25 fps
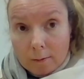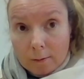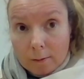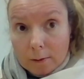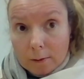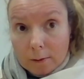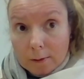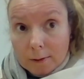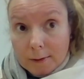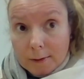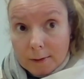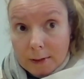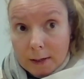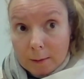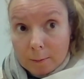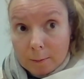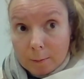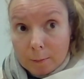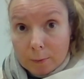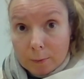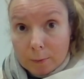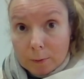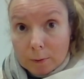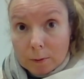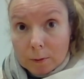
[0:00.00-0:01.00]
For
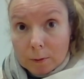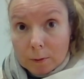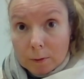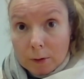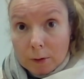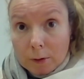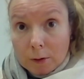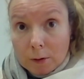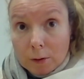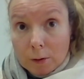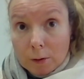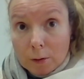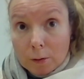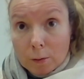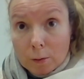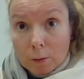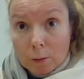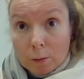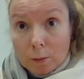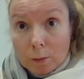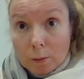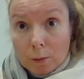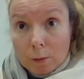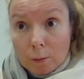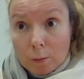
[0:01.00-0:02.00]
example, you know,